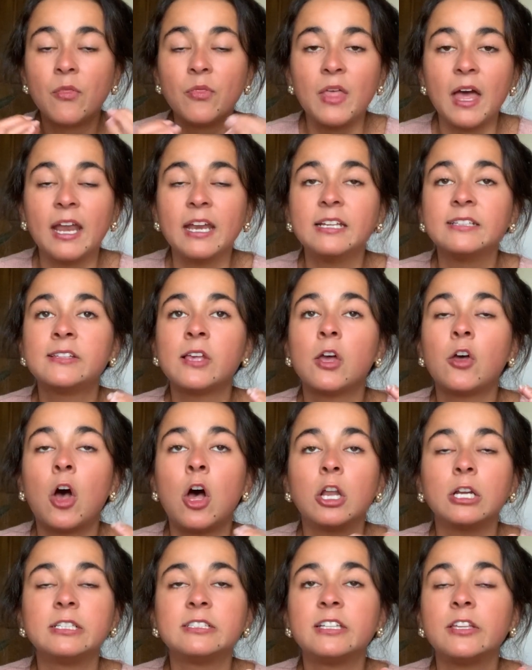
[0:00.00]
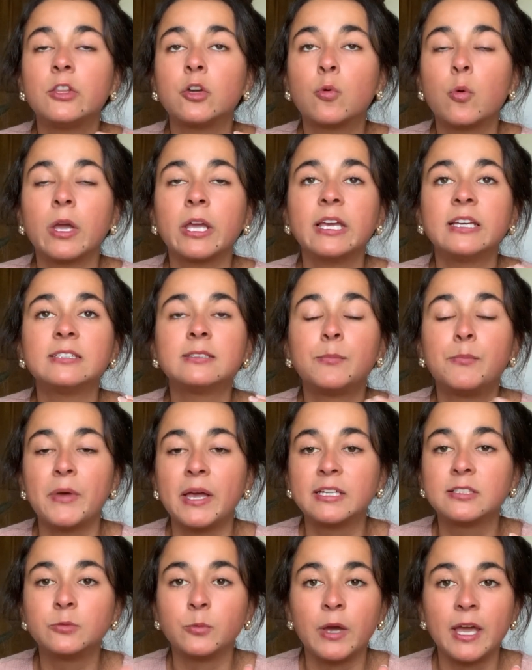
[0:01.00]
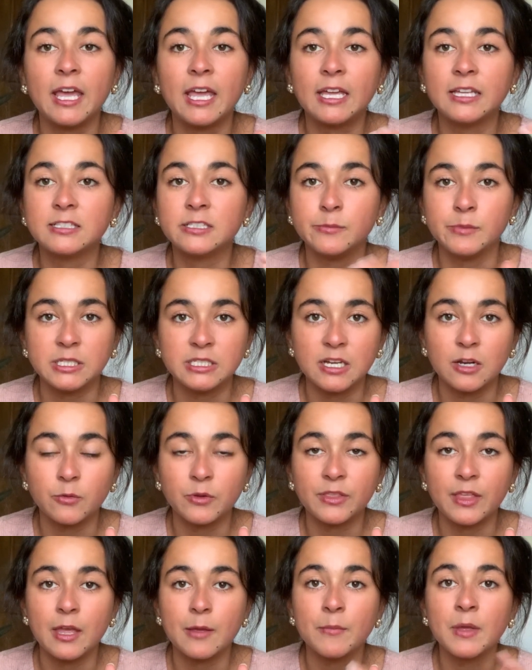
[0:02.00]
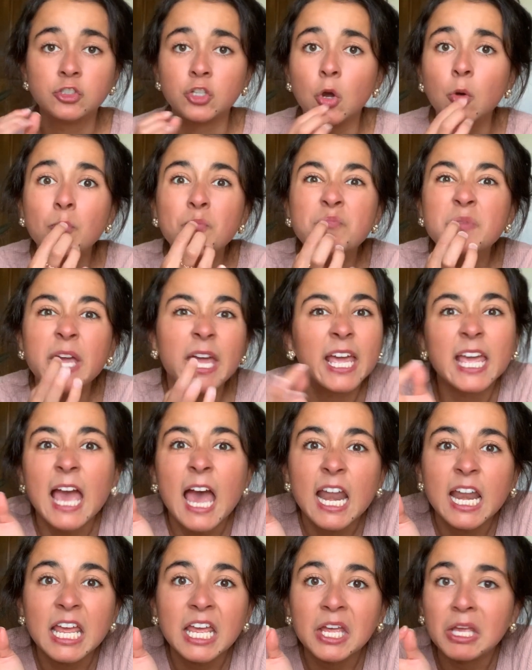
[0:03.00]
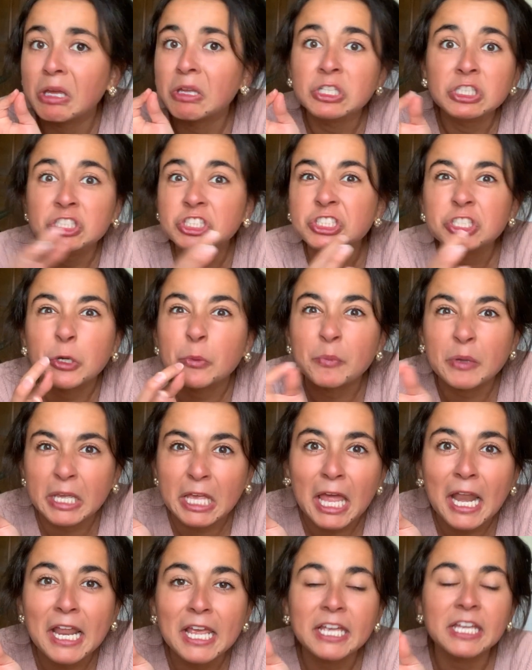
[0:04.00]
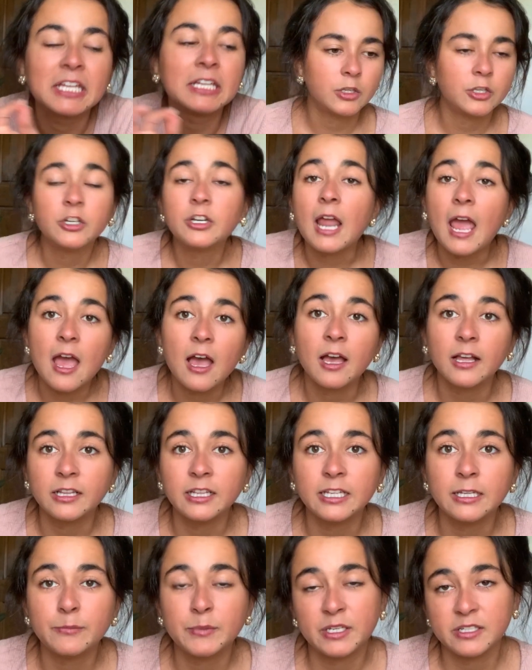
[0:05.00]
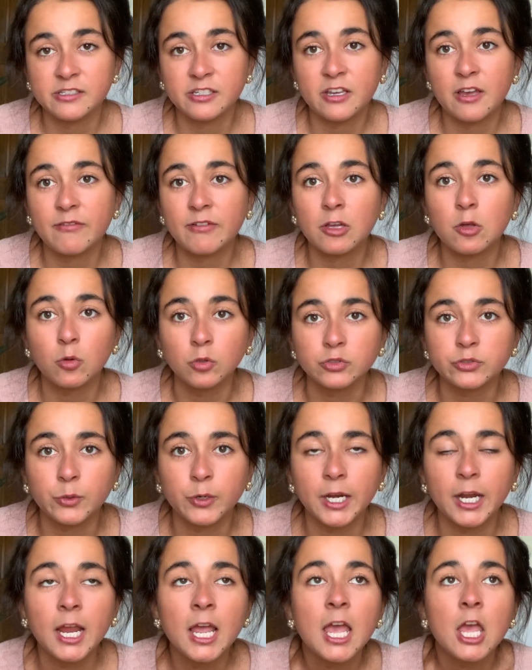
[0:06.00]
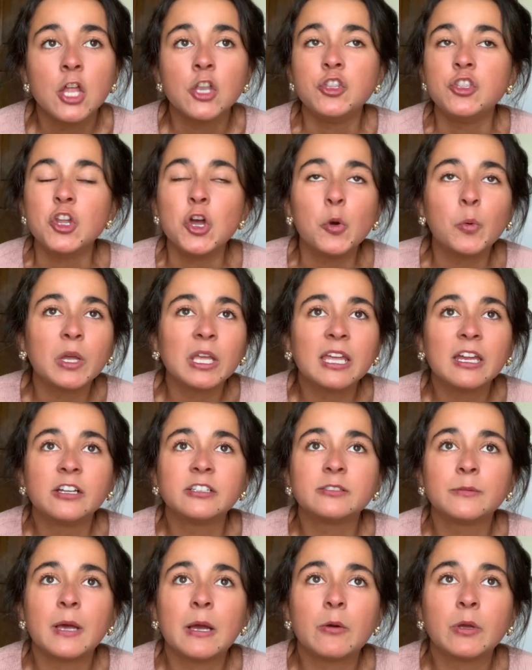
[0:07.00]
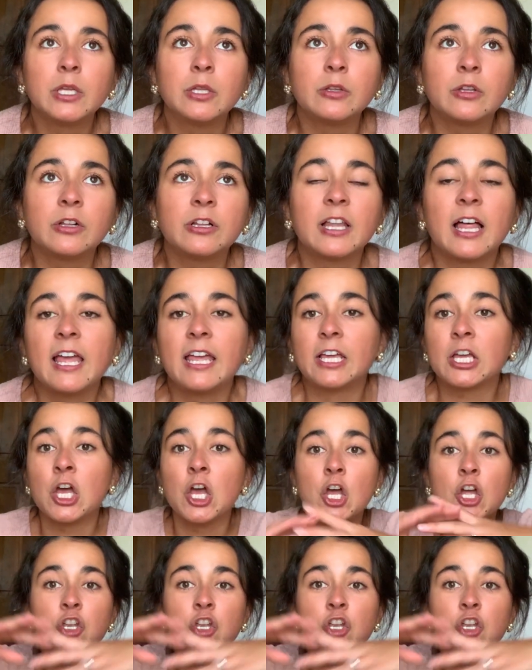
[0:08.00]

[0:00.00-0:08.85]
That is honestly the quickest, best way to be done with them. Don't pick at it, don't pick at it. You're not ugly because you have a cold sore. No one cares about what you look like.